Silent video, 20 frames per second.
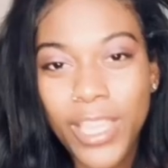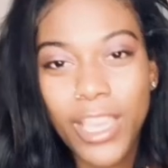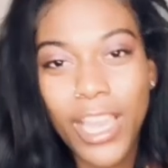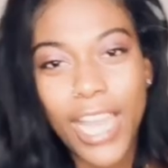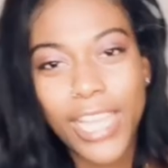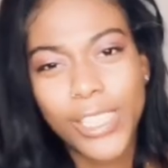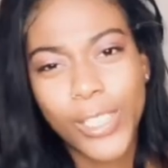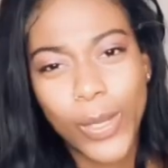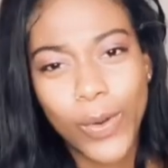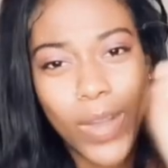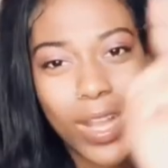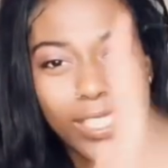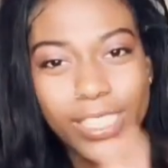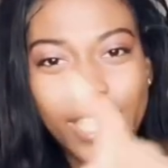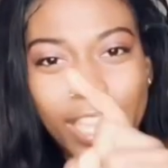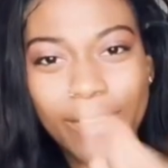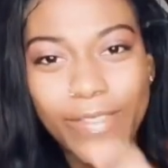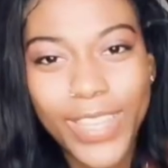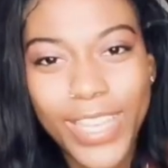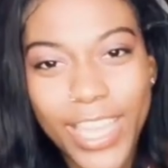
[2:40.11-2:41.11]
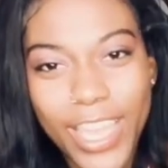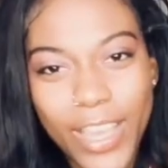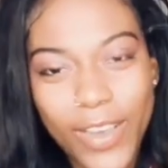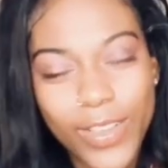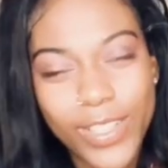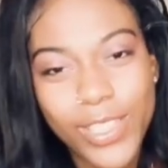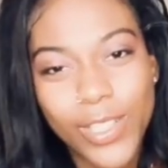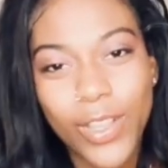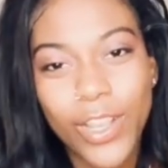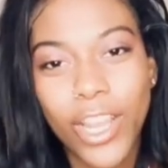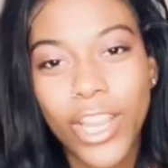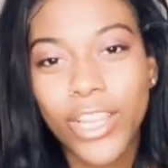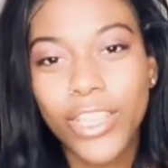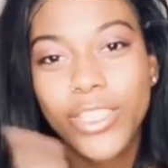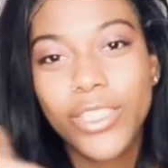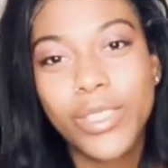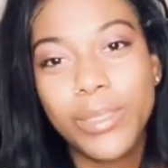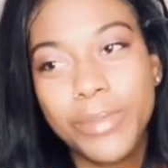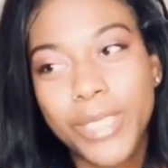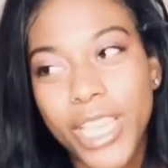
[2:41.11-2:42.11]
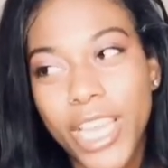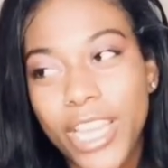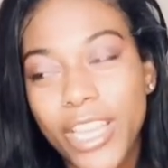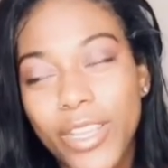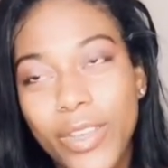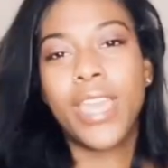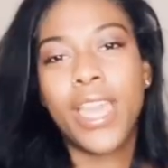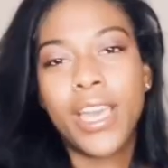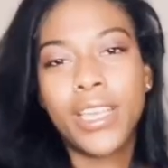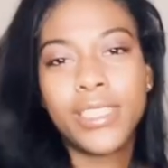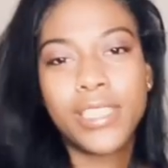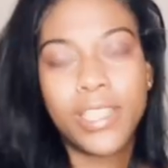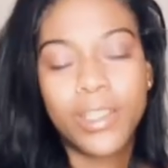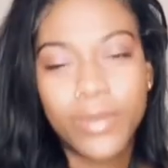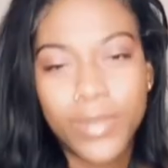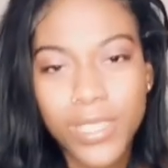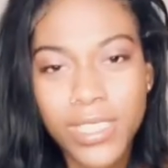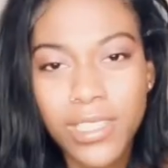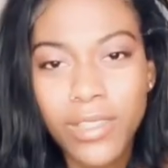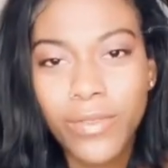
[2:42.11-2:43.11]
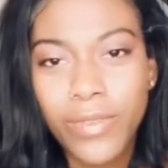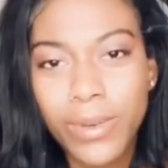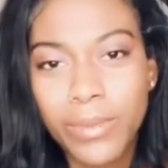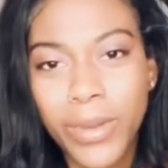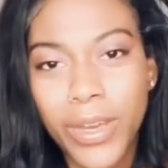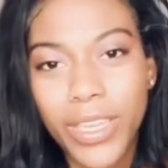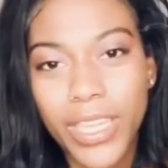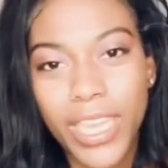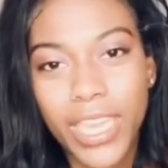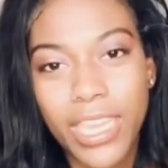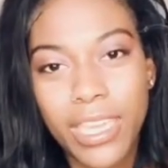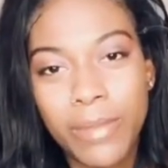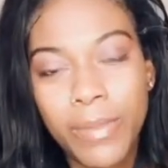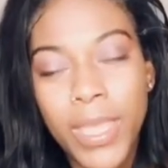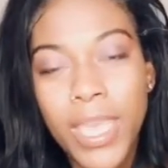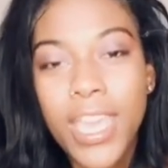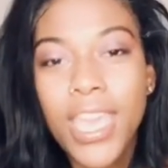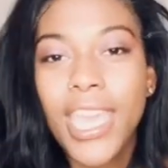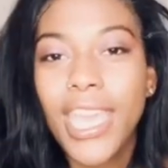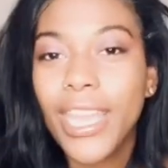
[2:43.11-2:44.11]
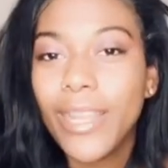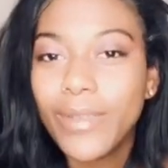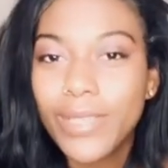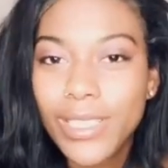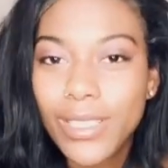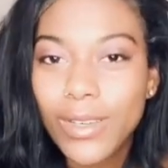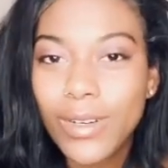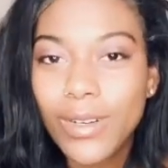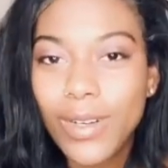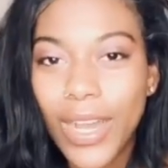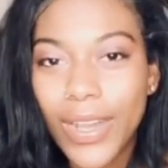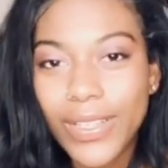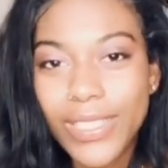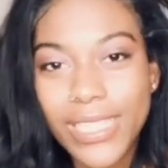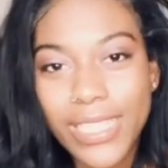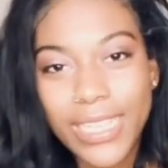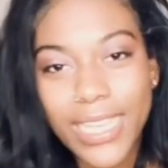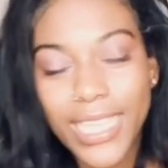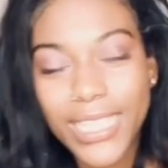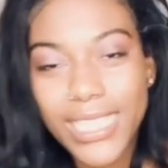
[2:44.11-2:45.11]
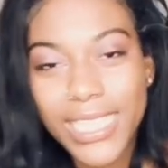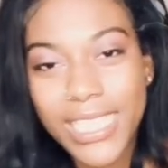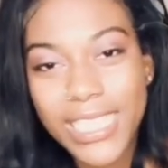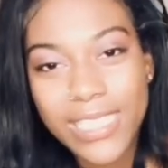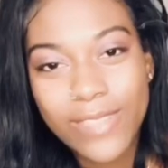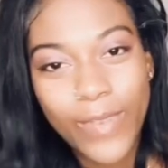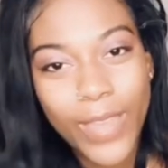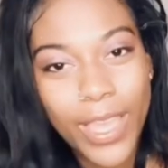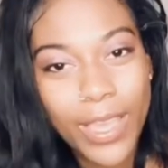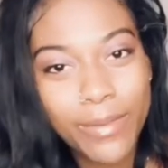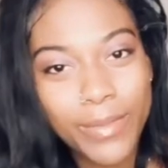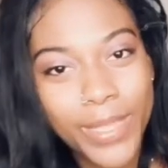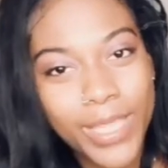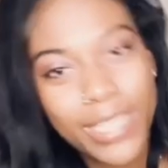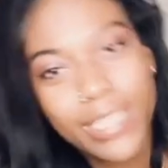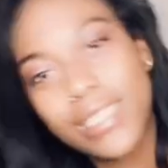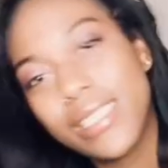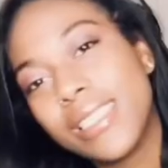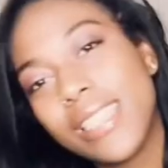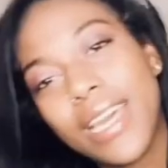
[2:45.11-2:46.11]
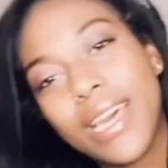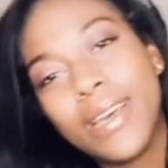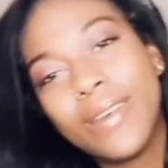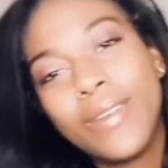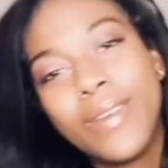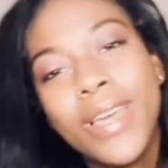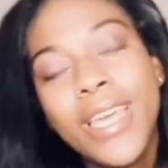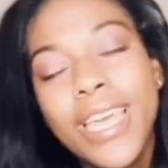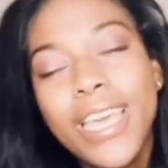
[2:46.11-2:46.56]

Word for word: You guys go watch that video. It's on our YouTube channel. Yeah, so I went to the football game, and it was cool. I was sitting next to his family and stuff.